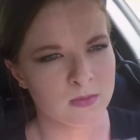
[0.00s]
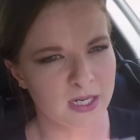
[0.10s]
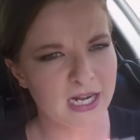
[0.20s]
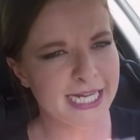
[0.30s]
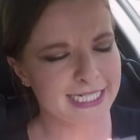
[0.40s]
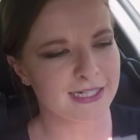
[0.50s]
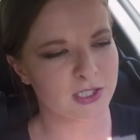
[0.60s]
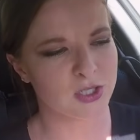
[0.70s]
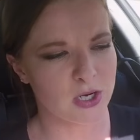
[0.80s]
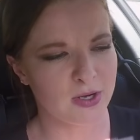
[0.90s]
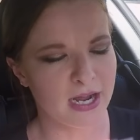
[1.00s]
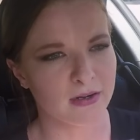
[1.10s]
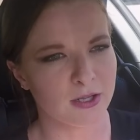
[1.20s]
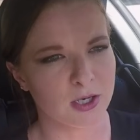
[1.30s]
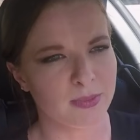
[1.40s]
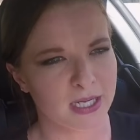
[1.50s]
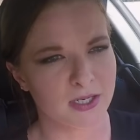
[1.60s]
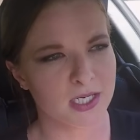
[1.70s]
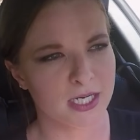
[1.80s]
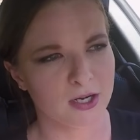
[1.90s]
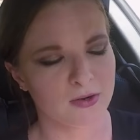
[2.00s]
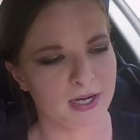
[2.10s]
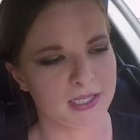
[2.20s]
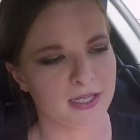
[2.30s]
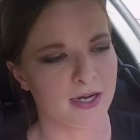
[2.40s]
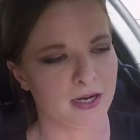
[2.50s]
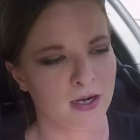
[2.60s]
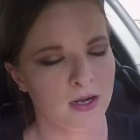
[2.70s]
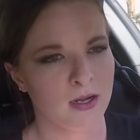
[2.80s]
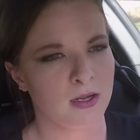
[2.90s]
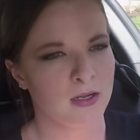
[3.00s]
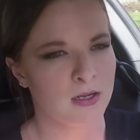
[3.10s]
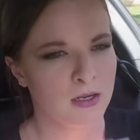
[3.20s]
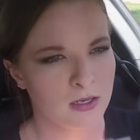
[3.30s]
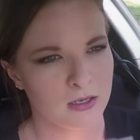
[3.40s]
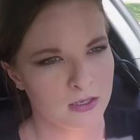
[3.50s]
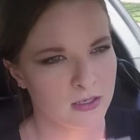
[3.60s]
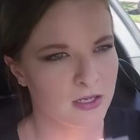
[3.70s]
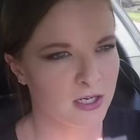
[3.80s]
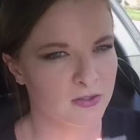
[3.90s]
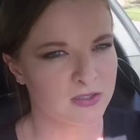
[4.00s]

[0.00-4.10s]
it kind of does drone out a little bit. You can hear it right there. You know,